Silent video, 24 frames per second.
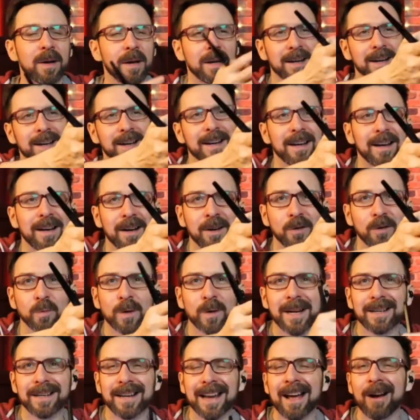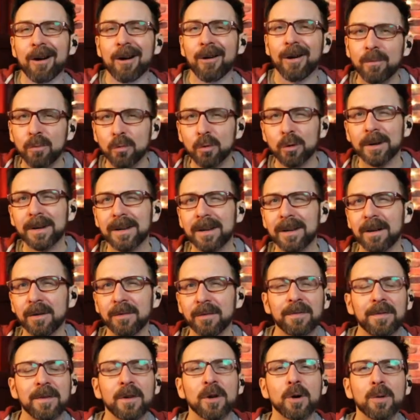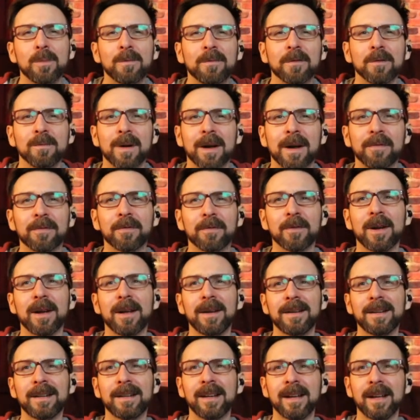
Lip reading: Right now, I'm working on a film for my friend